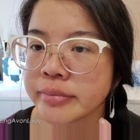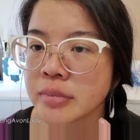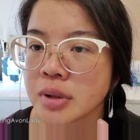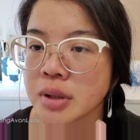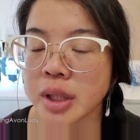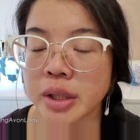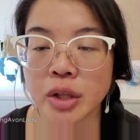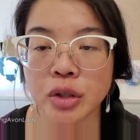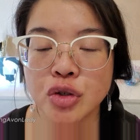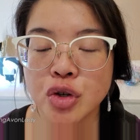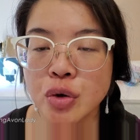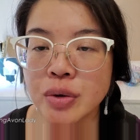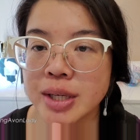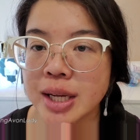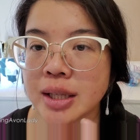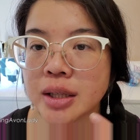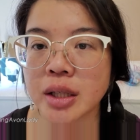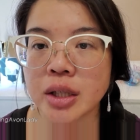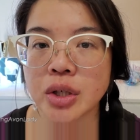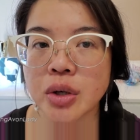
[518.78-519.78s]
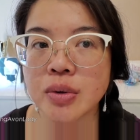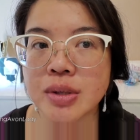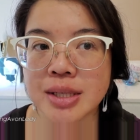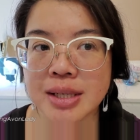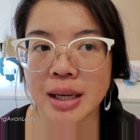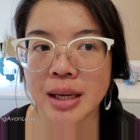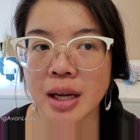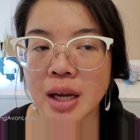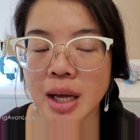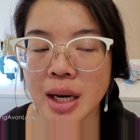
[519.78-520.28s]
Like, there's no tingling, no
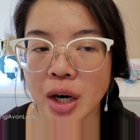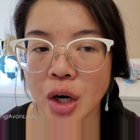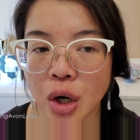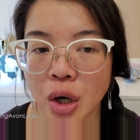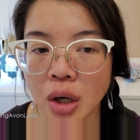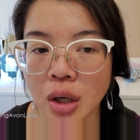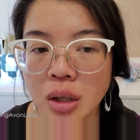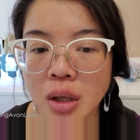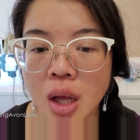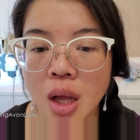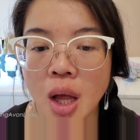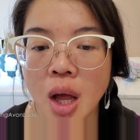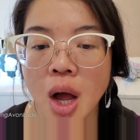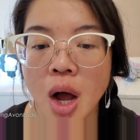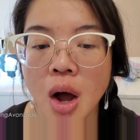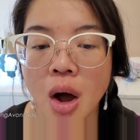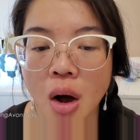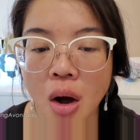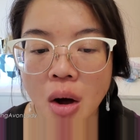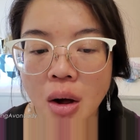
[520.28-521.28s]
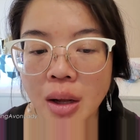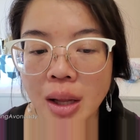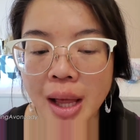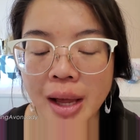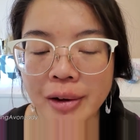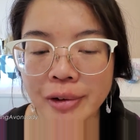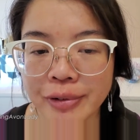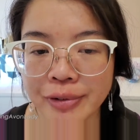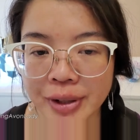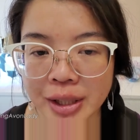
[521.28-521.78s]
stinging at all. All
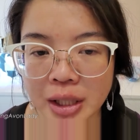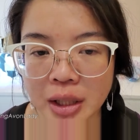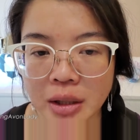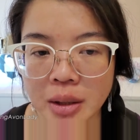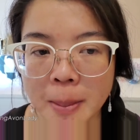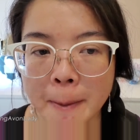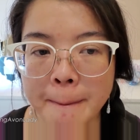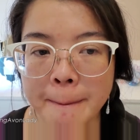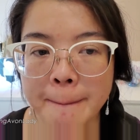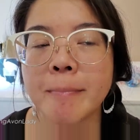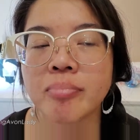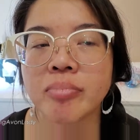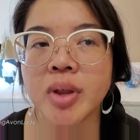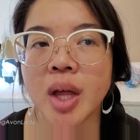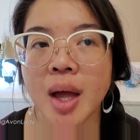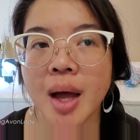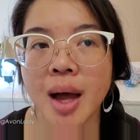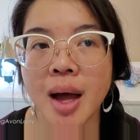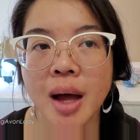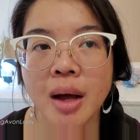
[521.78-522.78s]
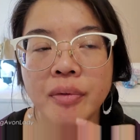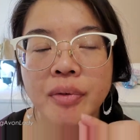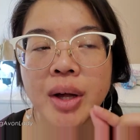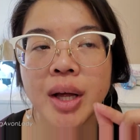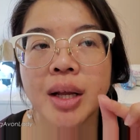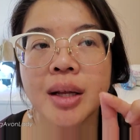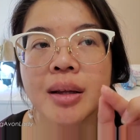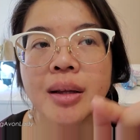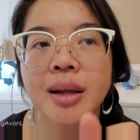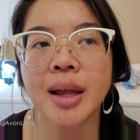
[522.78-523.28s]
I feel, they have
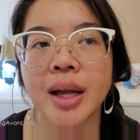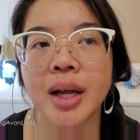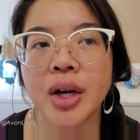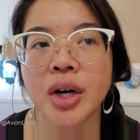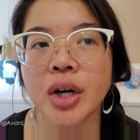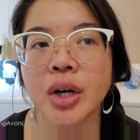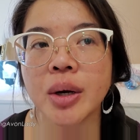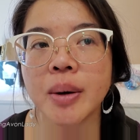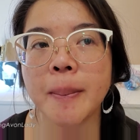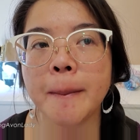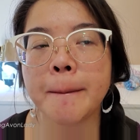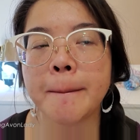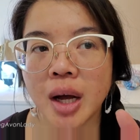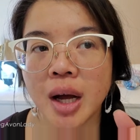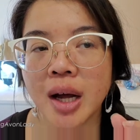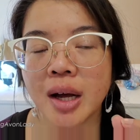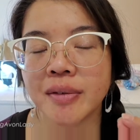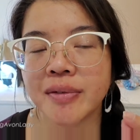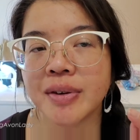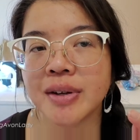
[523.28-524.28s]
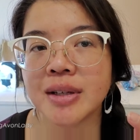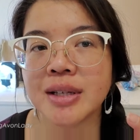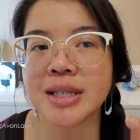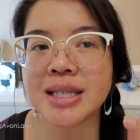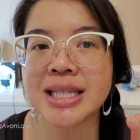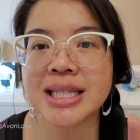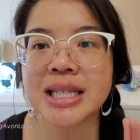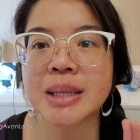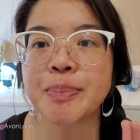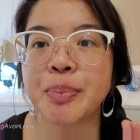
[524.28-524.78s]
a layer of
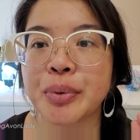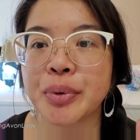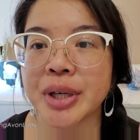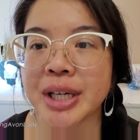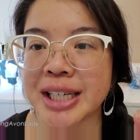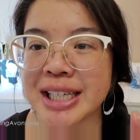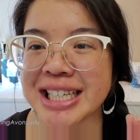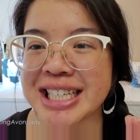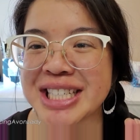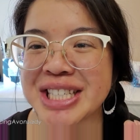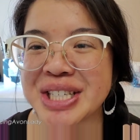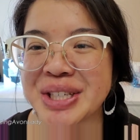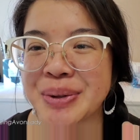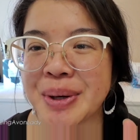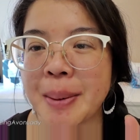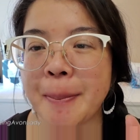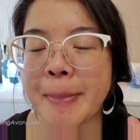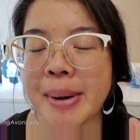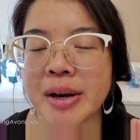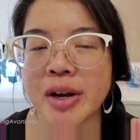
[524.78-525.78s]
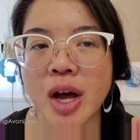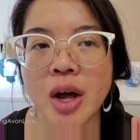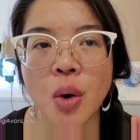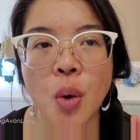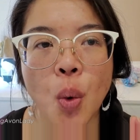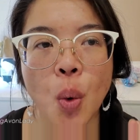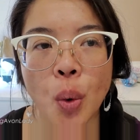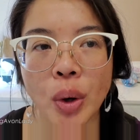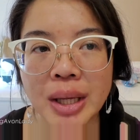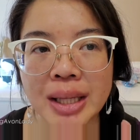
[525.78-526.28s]
slipperiness to it, but
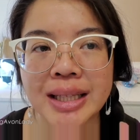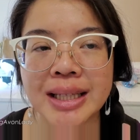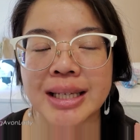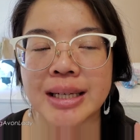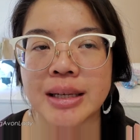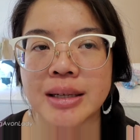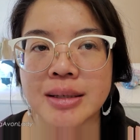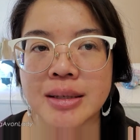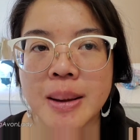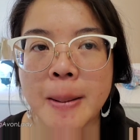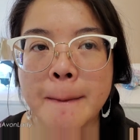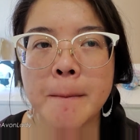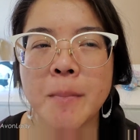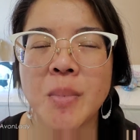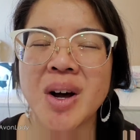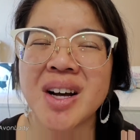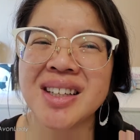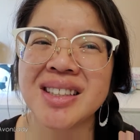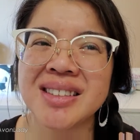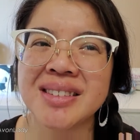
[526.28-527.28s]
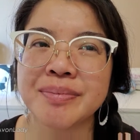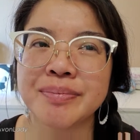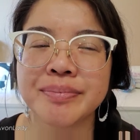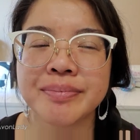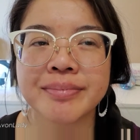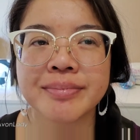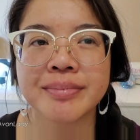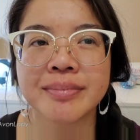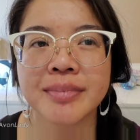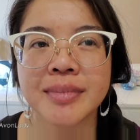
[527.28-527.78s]
not oiliness. Well,
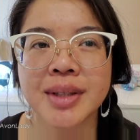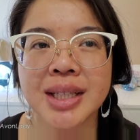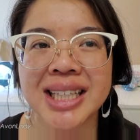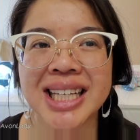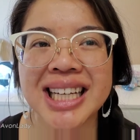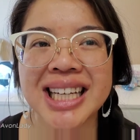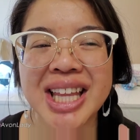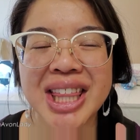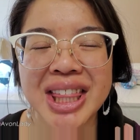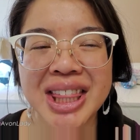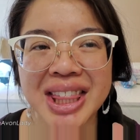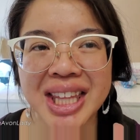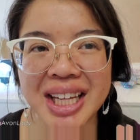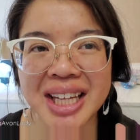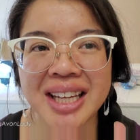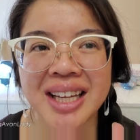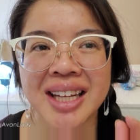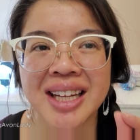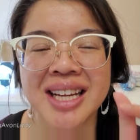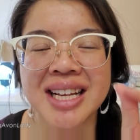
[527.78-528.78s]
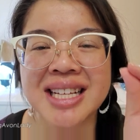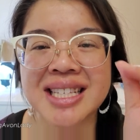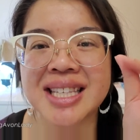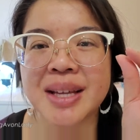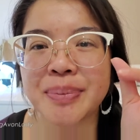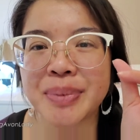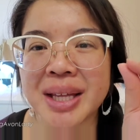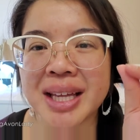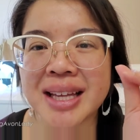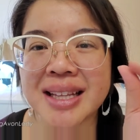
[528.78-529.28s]
like a thick,
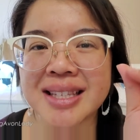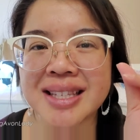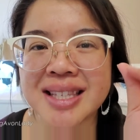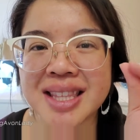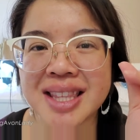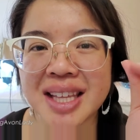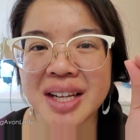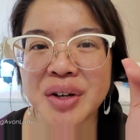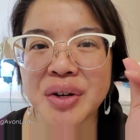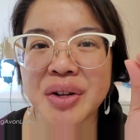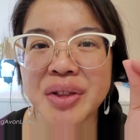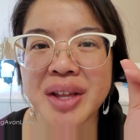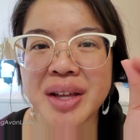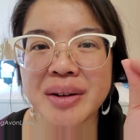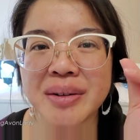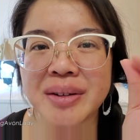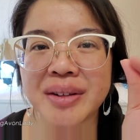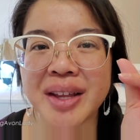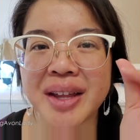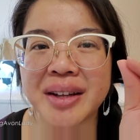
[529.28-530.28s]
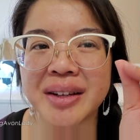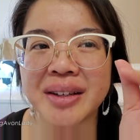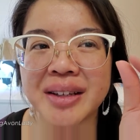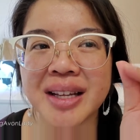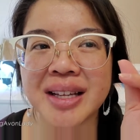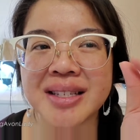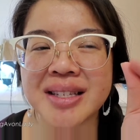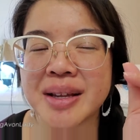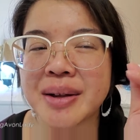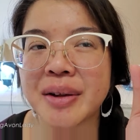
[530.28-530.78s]
something, it's thicker than
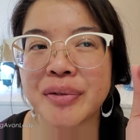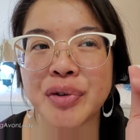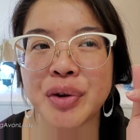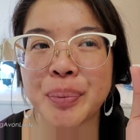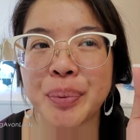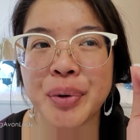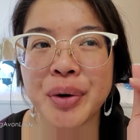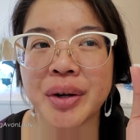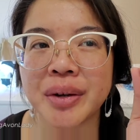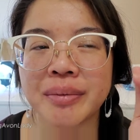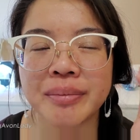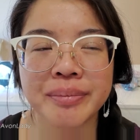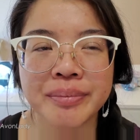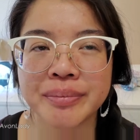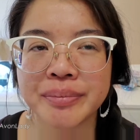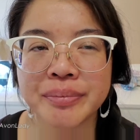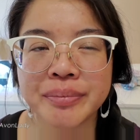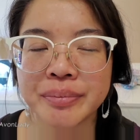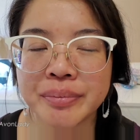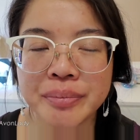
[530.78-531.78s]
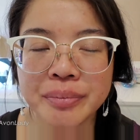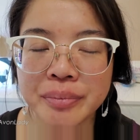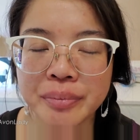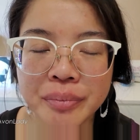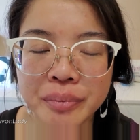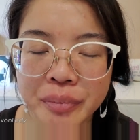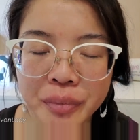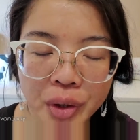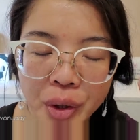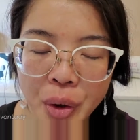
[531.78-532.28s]
let's say, if you put
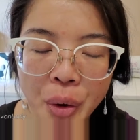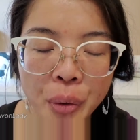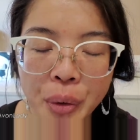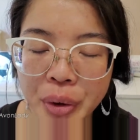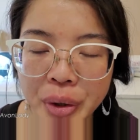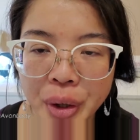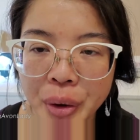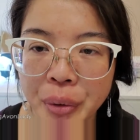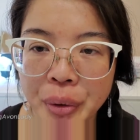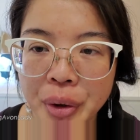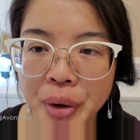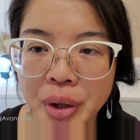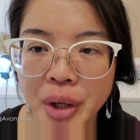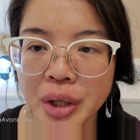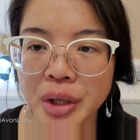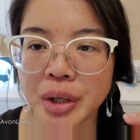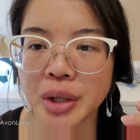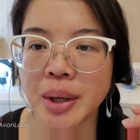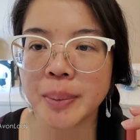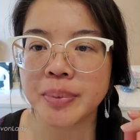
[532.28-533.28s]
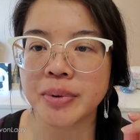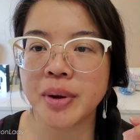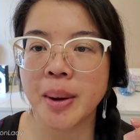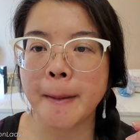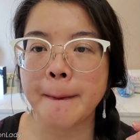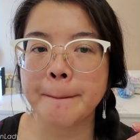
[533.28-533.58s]
coconut oil on your lips.